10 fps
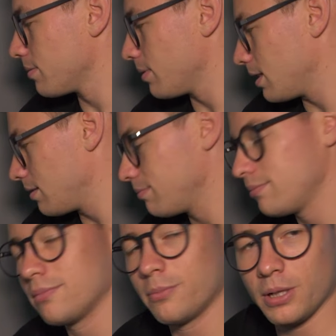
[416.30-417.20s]
well,
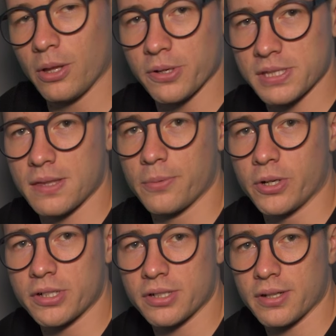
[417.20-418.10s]
will host the
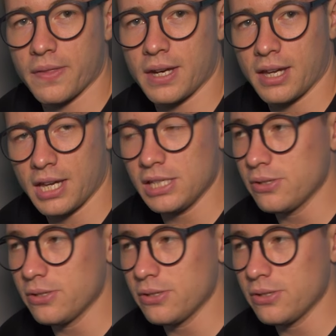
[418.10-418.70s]
water that I can